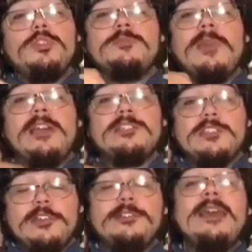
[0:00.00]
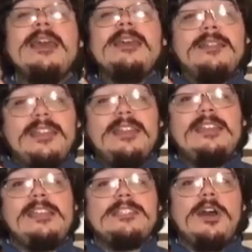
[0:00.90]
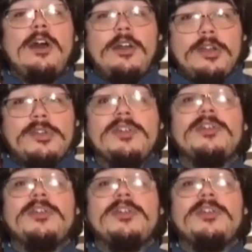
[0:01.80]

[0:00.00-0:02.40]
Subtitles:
My turn. These are the